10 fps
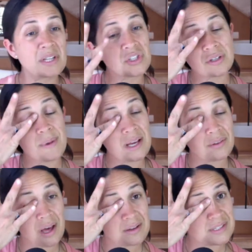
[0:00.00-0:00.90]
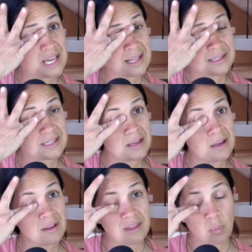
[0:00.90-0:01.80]
It should make a lot of sense
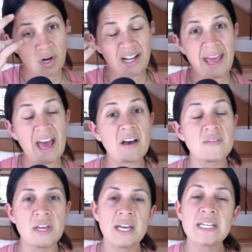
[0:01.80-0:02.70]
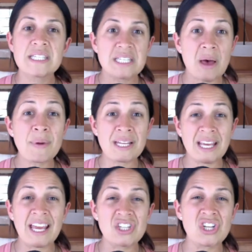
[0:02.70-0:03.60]
that we're going to have some
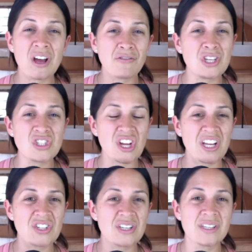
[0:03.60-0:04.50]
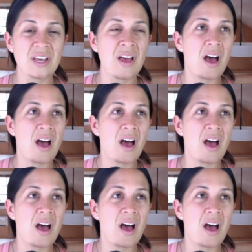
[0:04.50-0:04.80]
indication of these changes